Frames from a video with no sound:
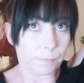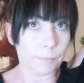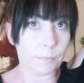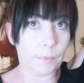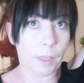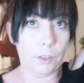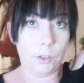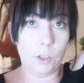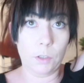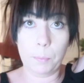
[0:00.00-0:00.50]

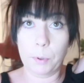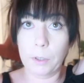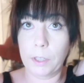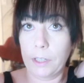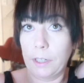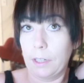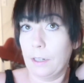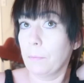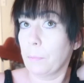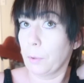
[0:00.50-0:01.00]
I'll just put it
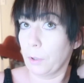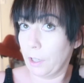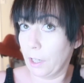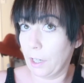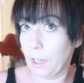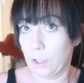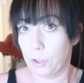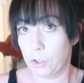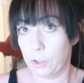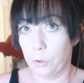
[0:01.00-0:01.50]
in a bun and
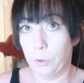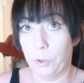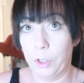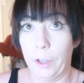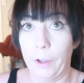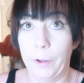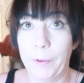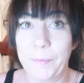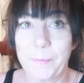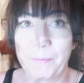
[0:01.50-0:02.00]
I'll show
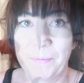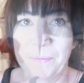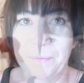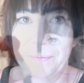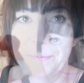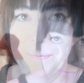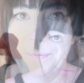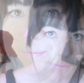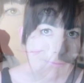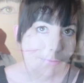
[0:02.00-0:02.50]
you.
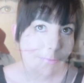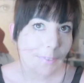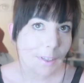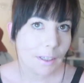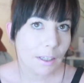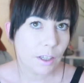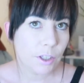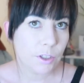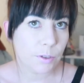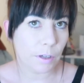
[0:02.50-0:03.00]

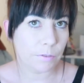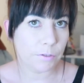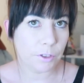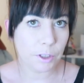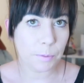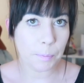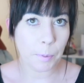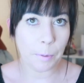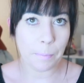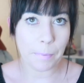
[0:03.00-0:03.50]
So I've
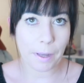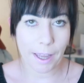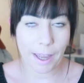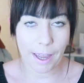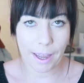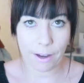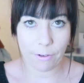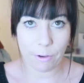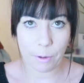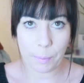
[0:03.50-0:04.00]
just put my
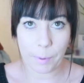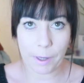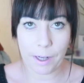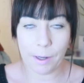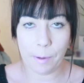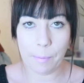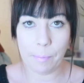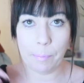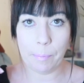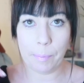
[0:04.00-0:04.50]
hair up in
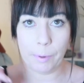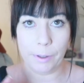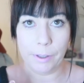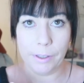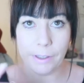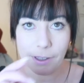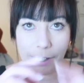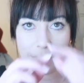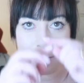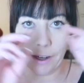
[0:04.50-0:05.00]
a
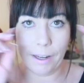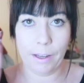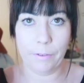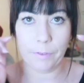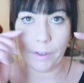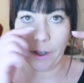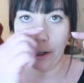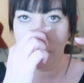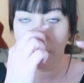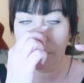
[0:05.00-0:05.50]
bun and I've
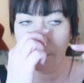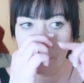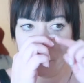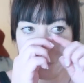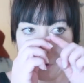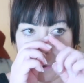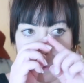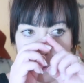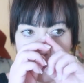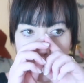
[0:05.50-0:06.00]
kind of
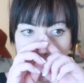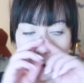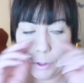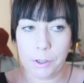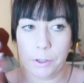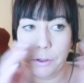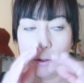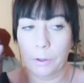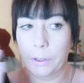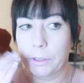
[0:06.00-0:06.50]

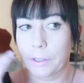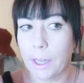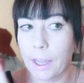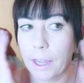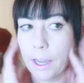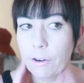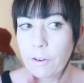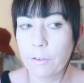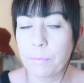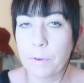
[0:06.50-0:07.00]
brushed all the
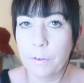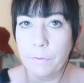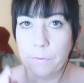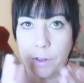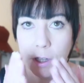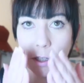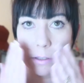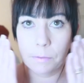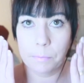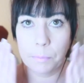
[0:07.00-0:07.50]
hair off my
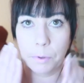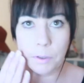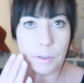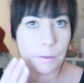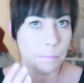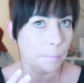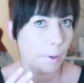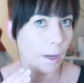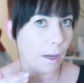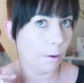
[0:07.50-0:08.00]
face and put
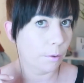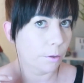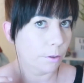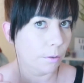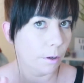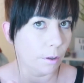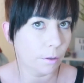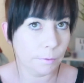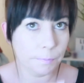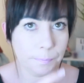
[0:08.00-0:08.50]
some powder
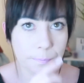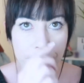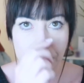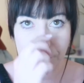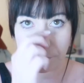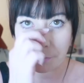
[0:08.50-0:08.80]
on.